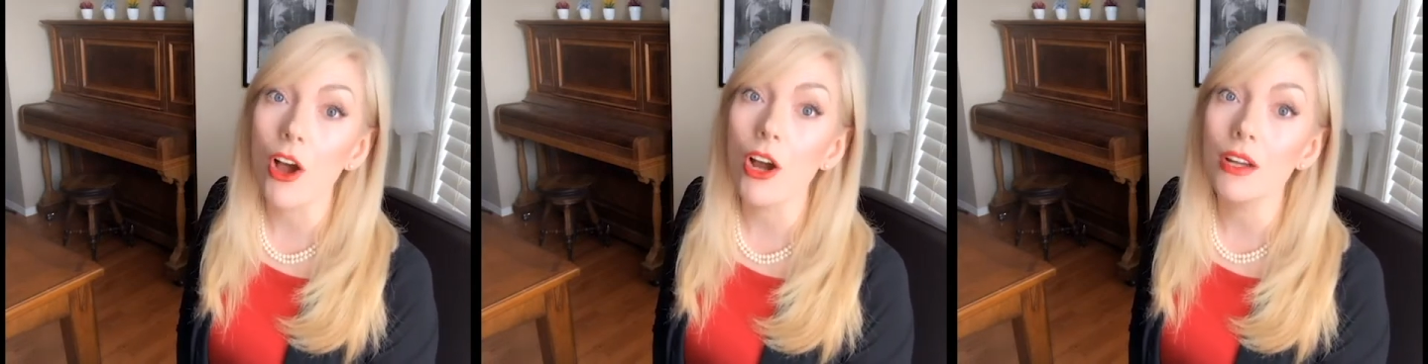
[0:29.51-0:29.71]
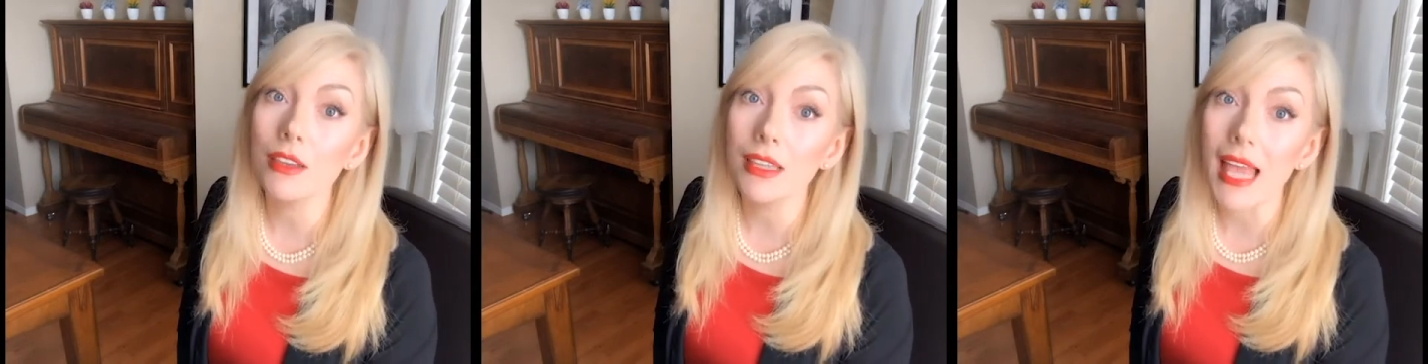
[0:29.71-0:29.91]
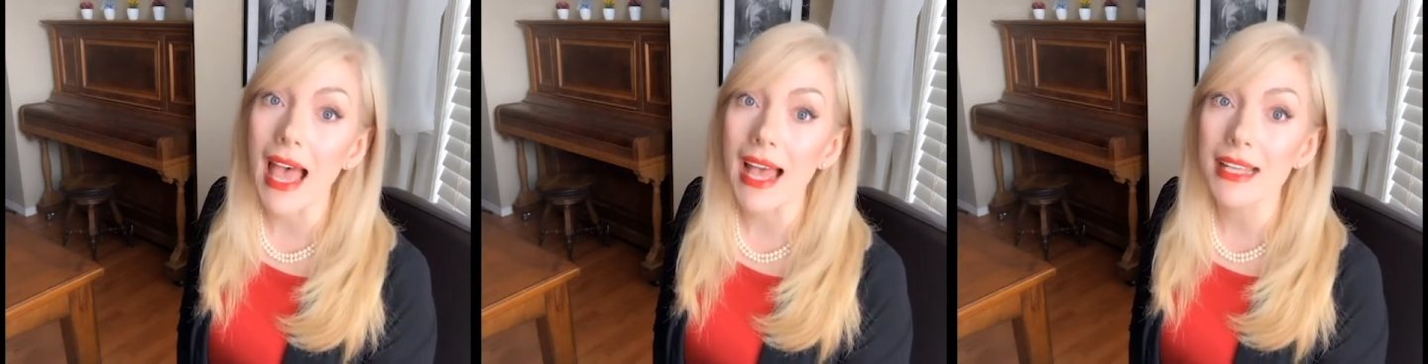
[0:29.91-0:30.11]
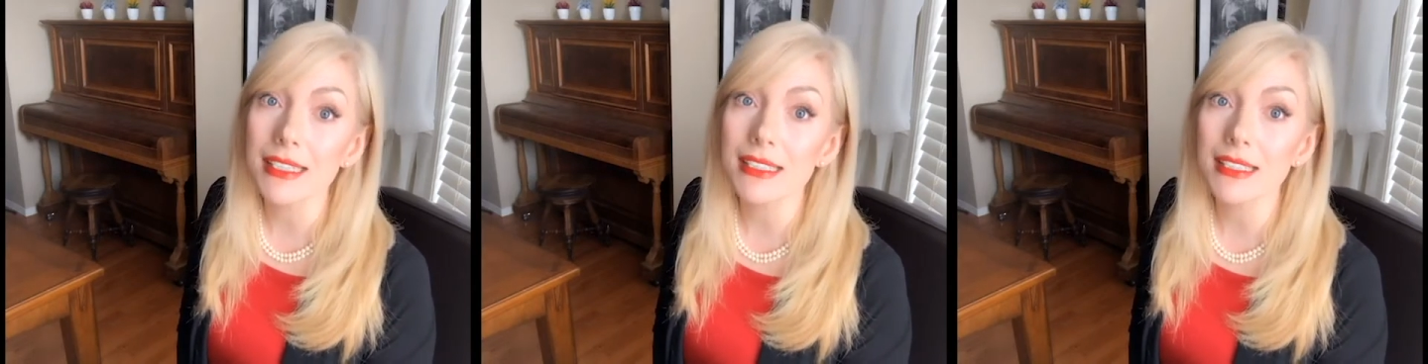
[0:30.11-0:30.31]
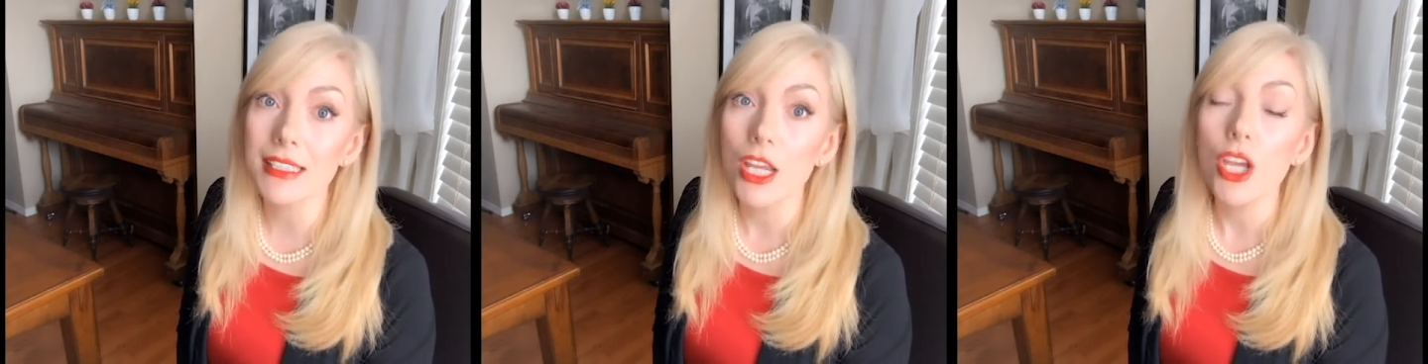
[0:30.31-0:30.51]
our
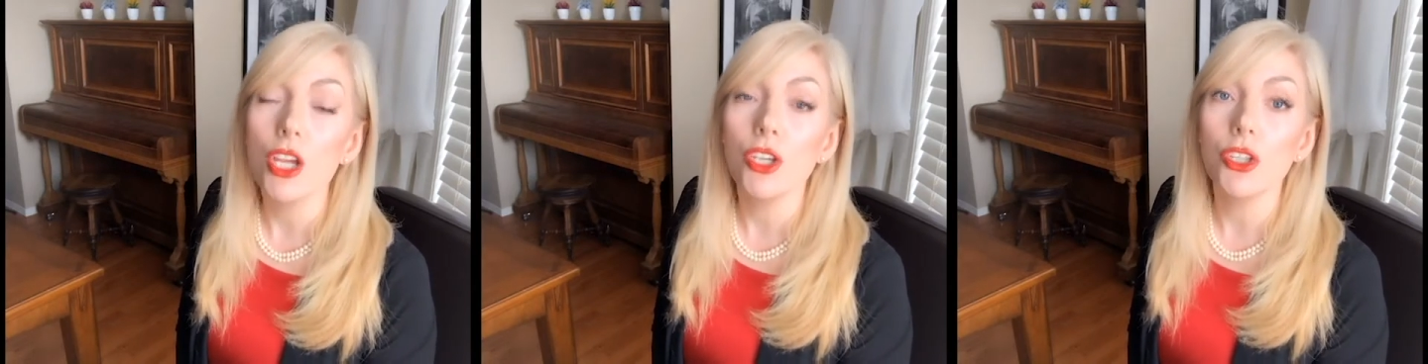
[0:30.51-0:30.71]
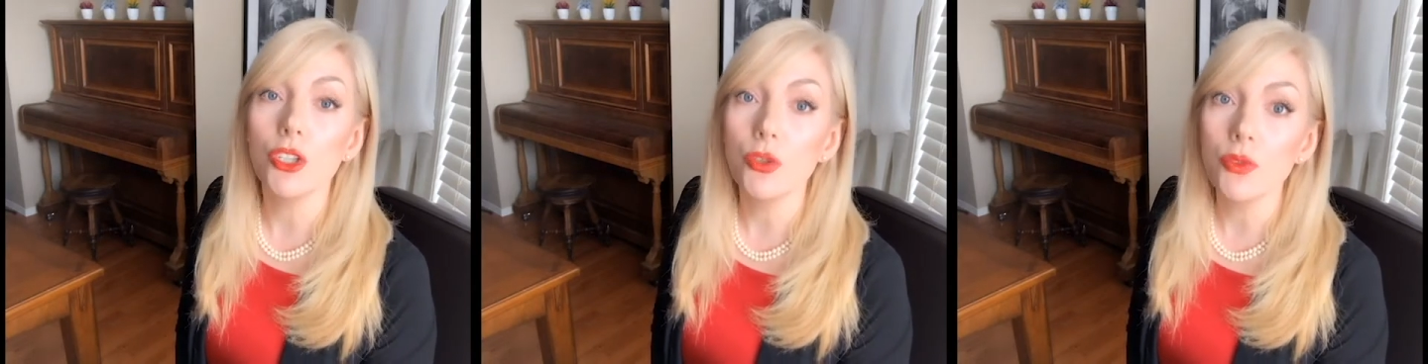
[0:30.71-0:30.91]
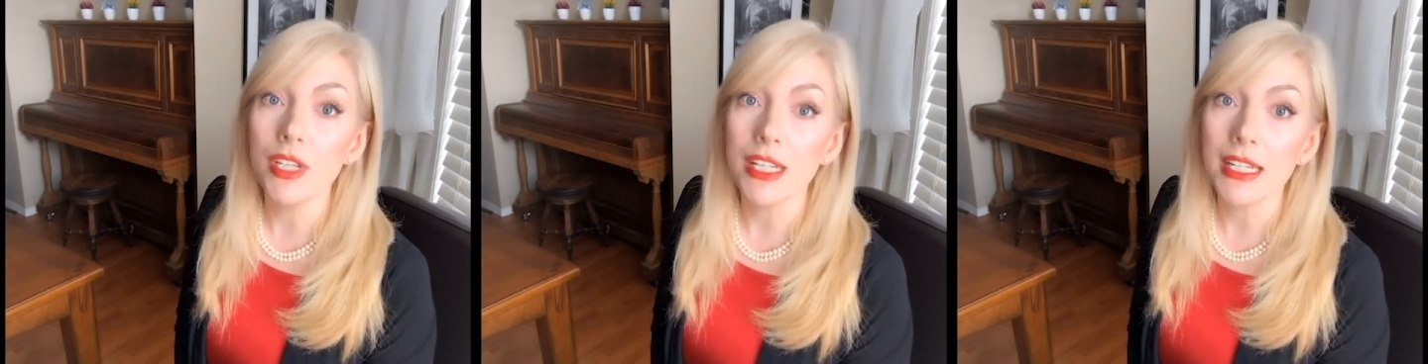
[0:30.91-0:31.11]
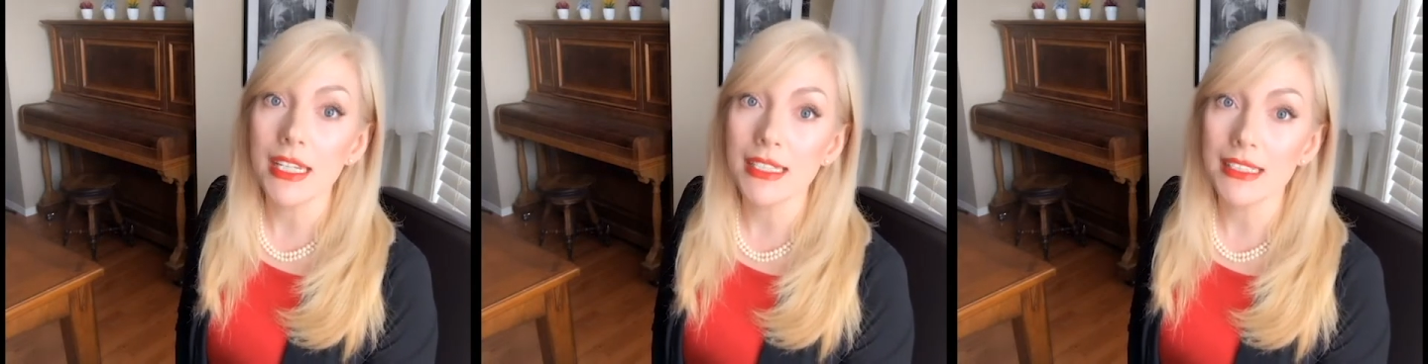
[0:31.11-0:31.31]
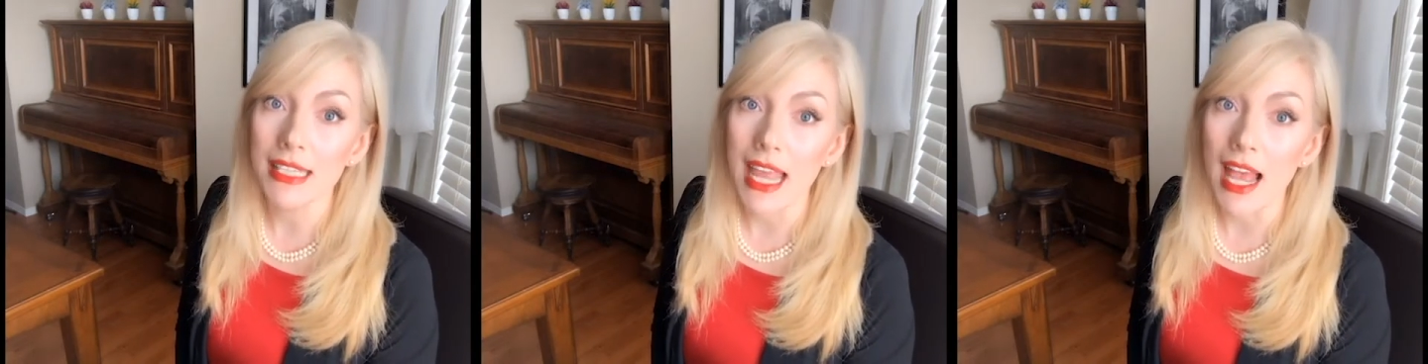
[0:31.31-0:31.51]
last unit
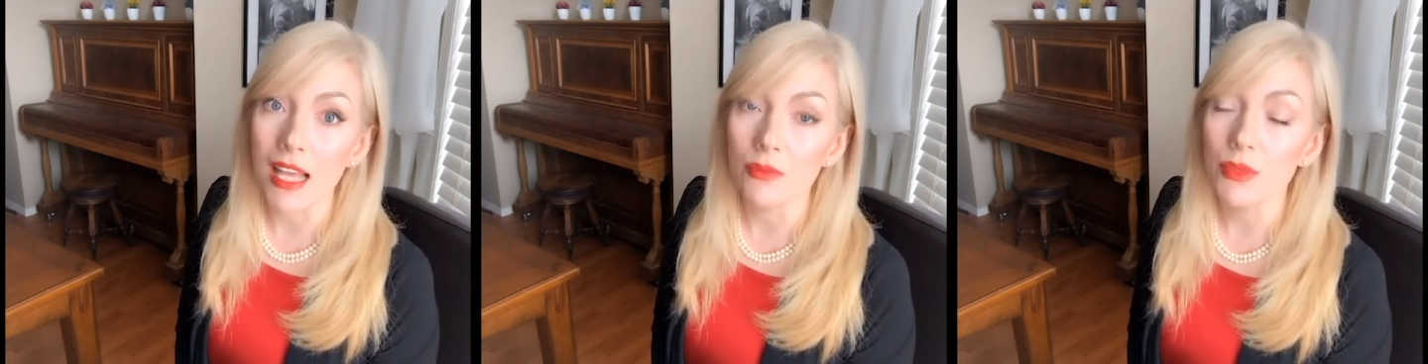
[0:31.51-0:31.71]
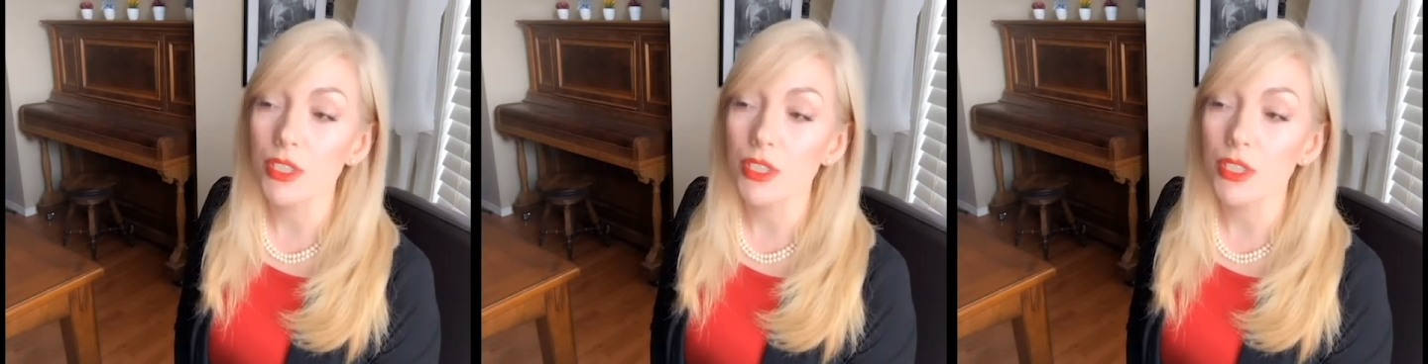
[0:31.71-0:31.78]
exam,